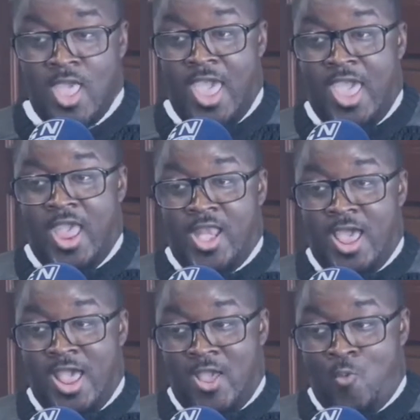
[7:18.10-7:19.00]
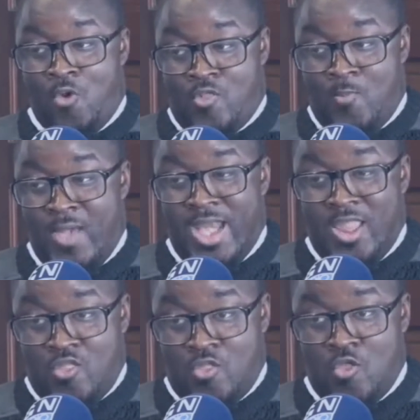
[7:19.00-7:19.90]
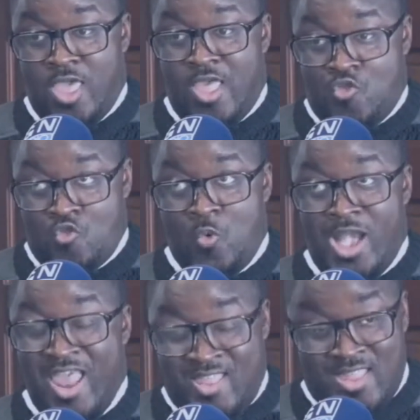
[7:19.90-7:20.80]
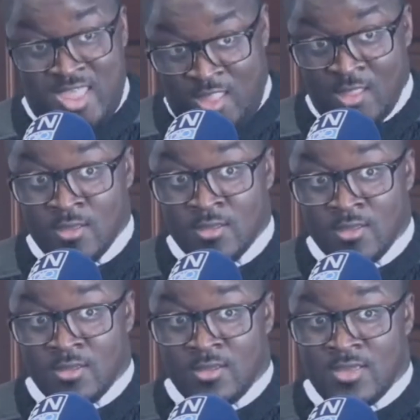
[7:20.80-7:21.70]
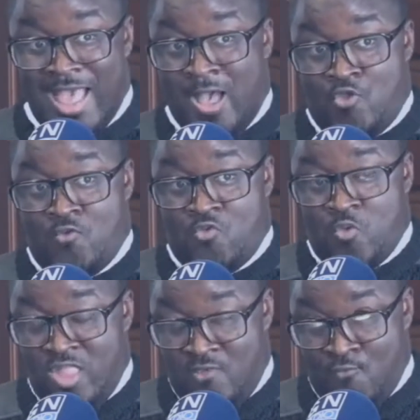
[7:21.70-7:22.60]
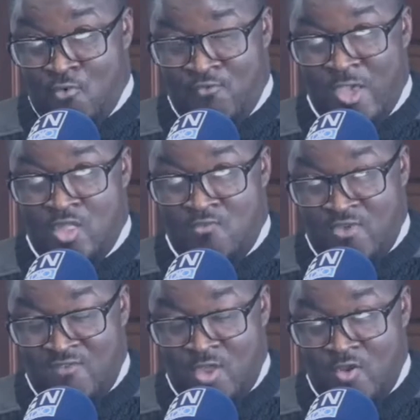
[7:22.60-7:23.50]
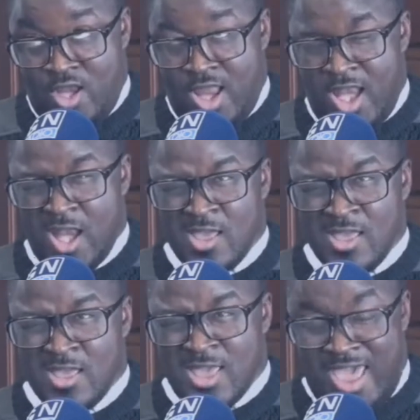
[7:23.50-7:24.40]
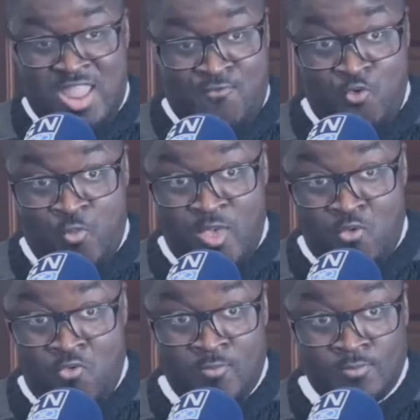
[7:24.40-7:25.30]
And I was managed to get shortlisted out of 24,584 people.